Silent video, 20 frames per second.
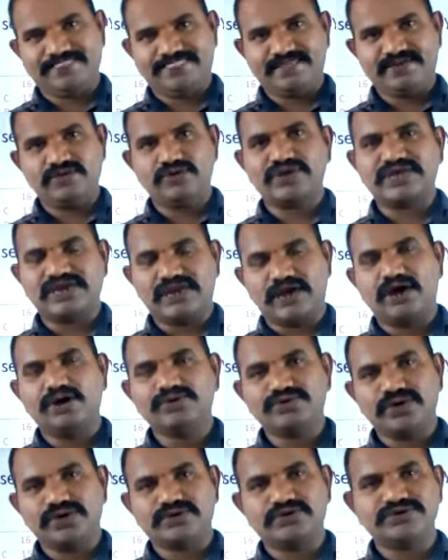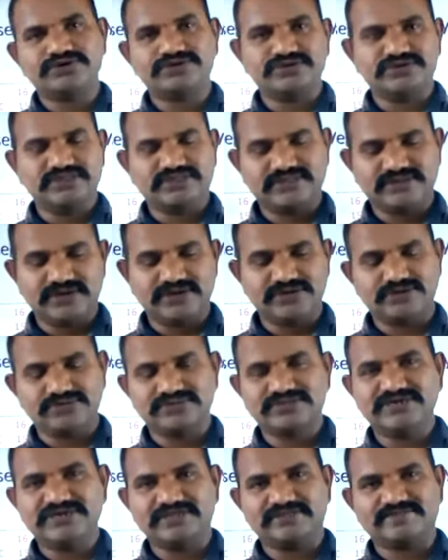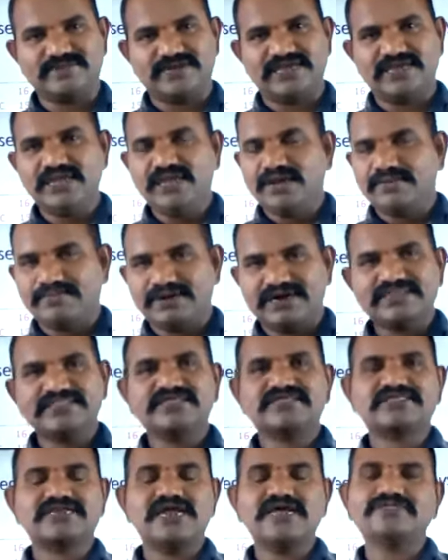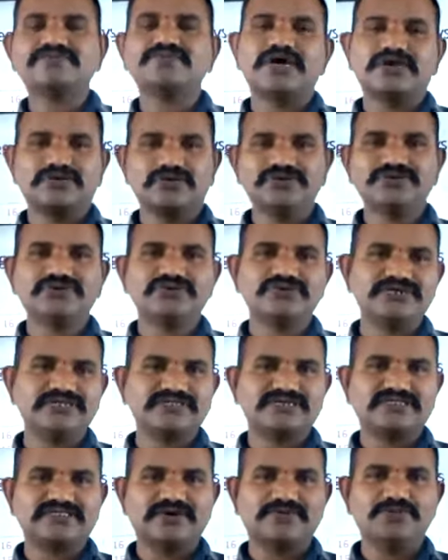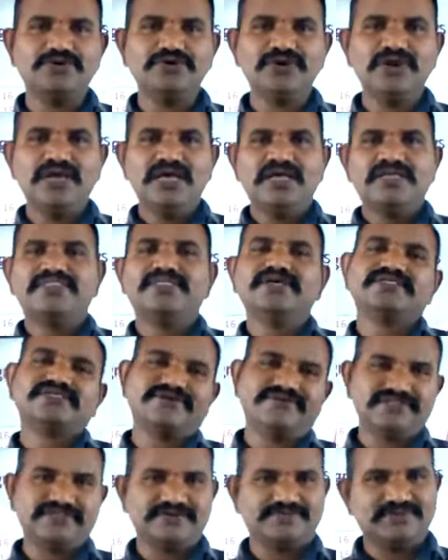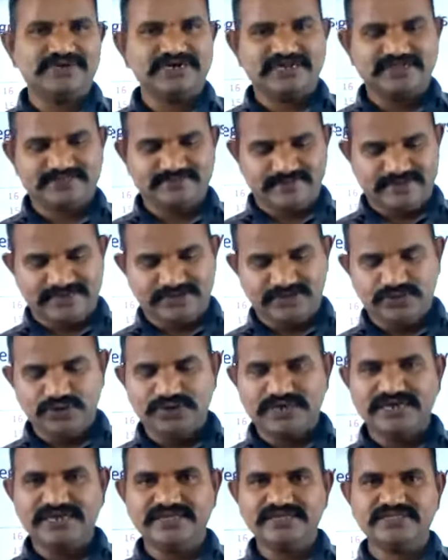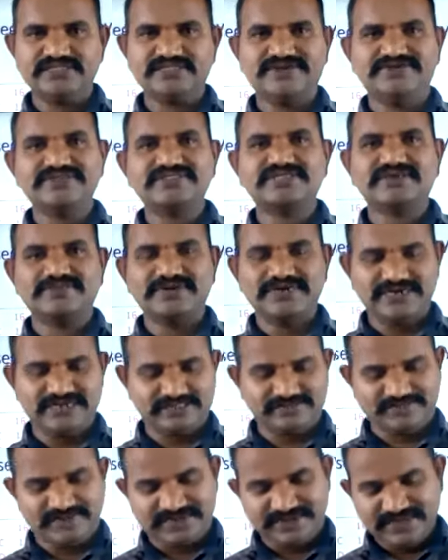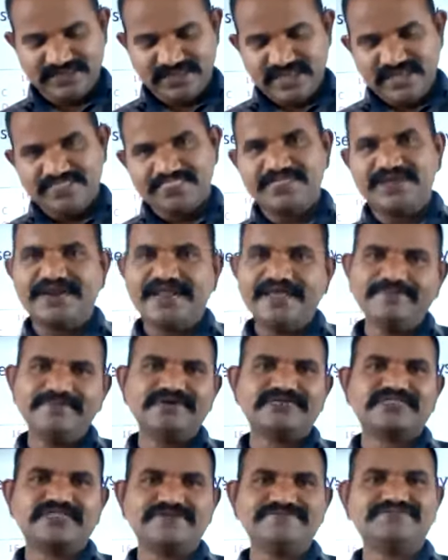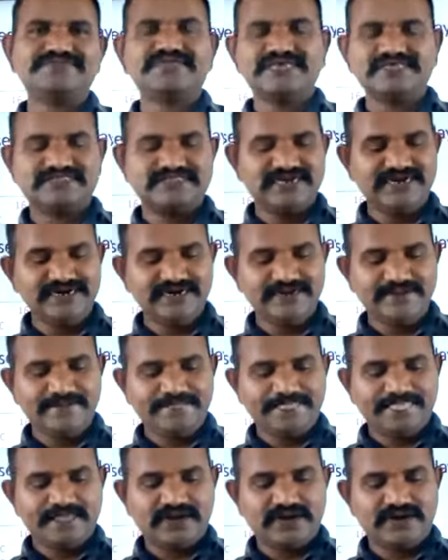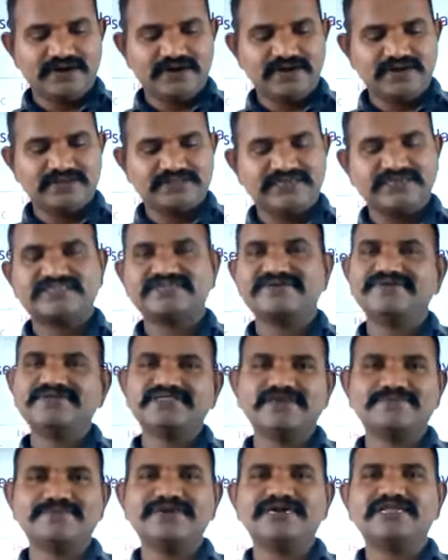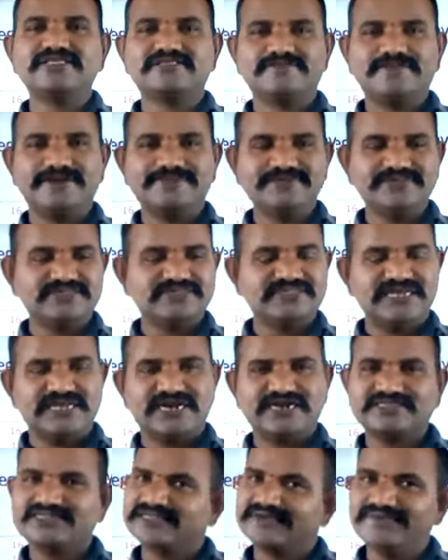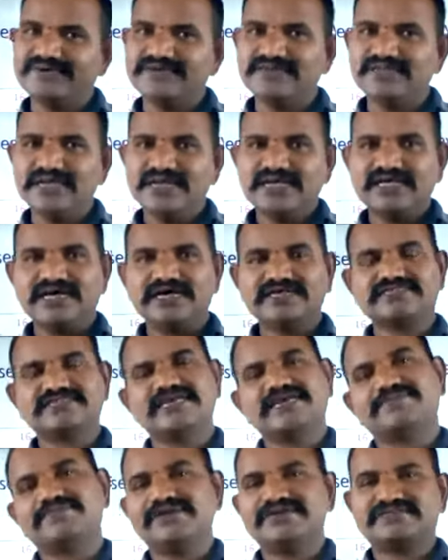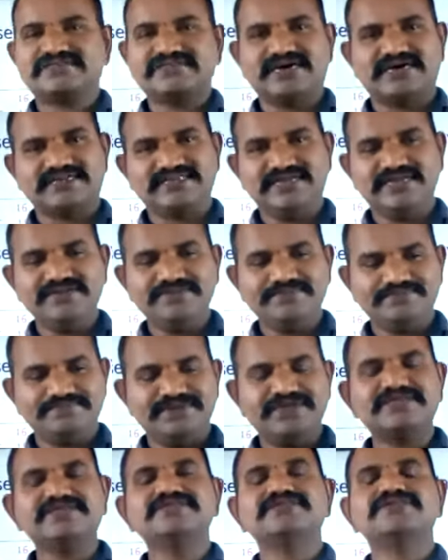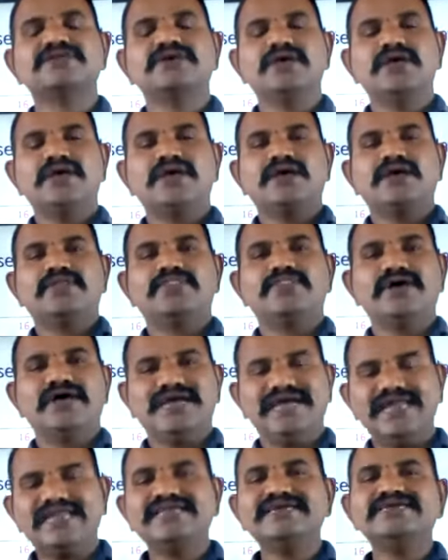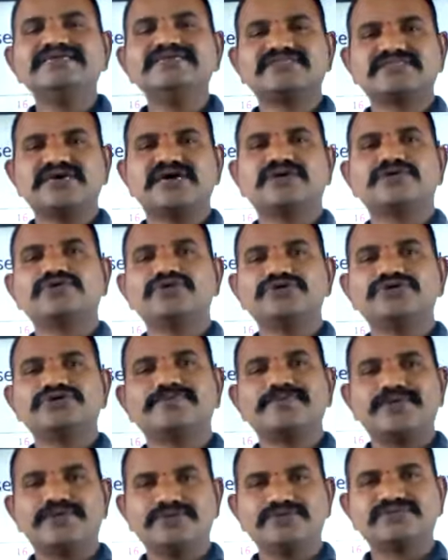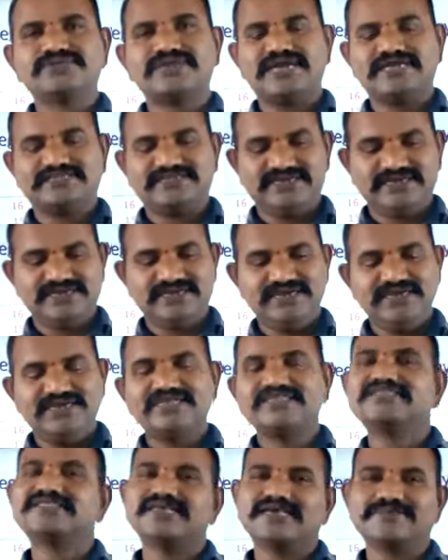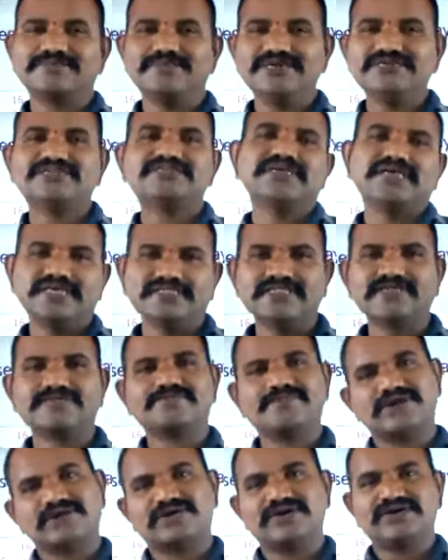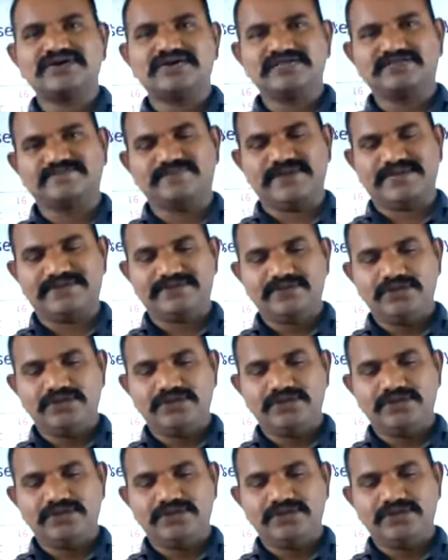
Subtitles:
Okay, how you are going to use the display. But in this class we are going to discuss about the 7-segment display. Okay, 7-segment display. The name itself says that the 7-segment display means there are 7 segments are there, means the LEDs are going to be used as a segments in this particular display.